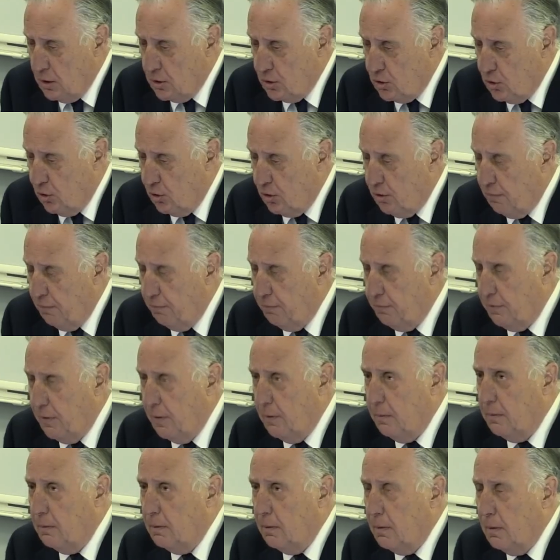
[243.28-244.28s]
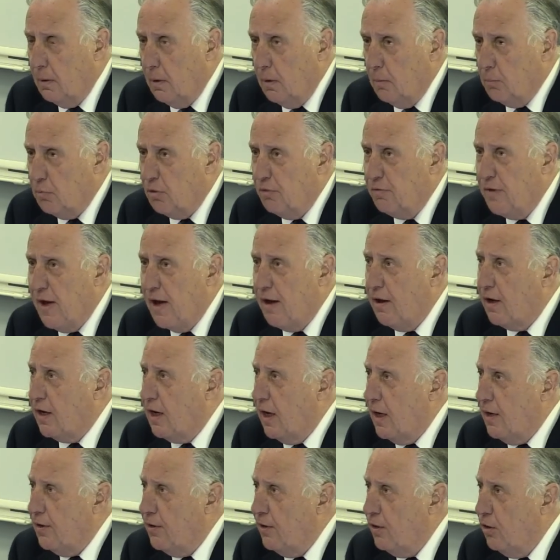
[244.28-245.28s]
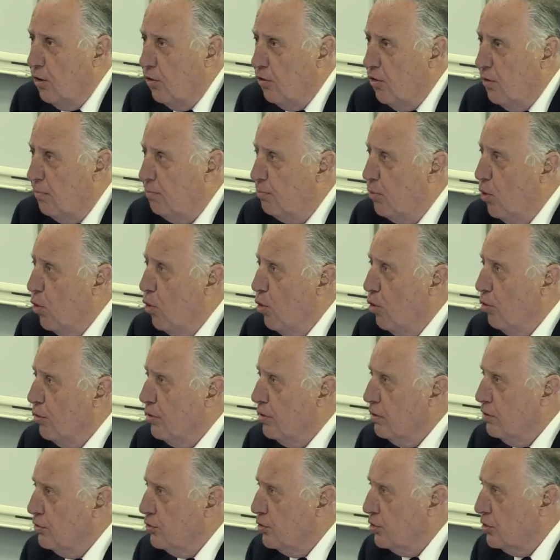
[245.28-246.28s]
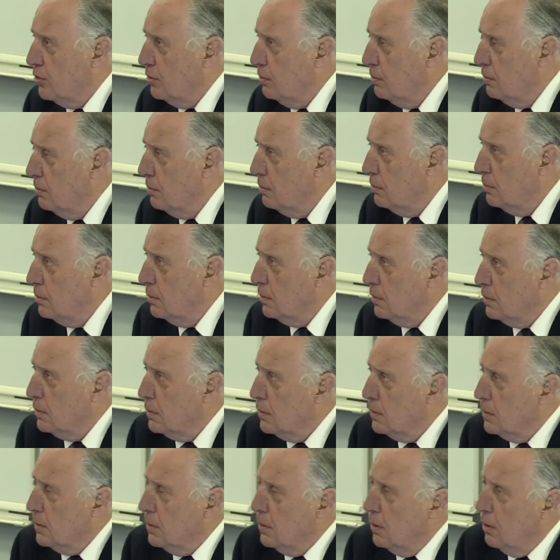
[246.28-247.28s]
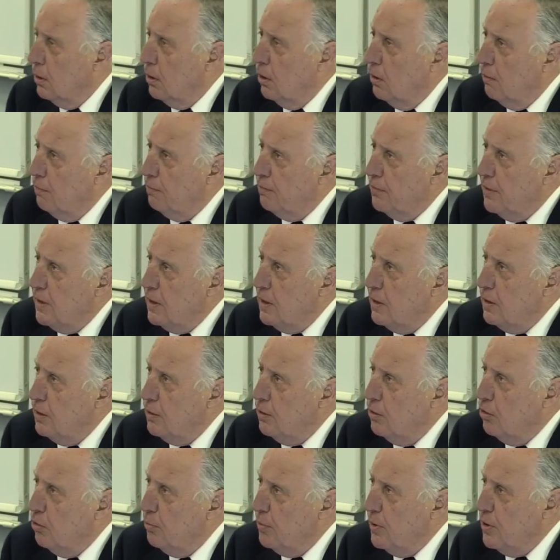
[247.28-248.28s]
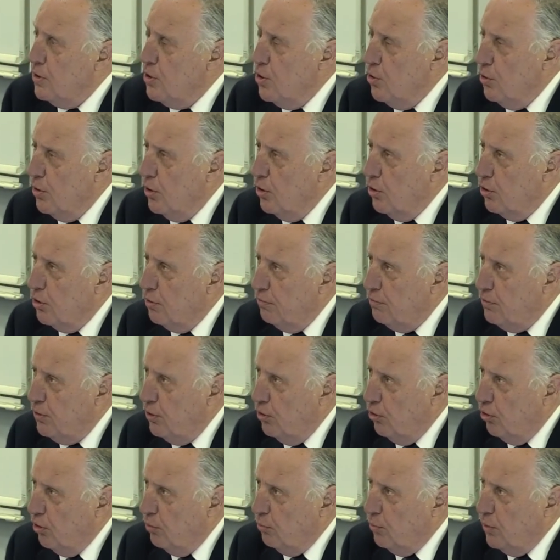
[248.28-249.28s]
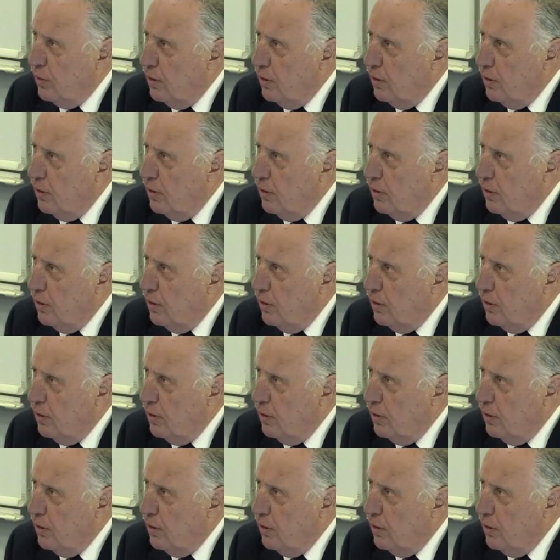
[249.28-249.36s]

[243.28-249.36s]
of prevaricating on the borders of the European Union, not of Europe.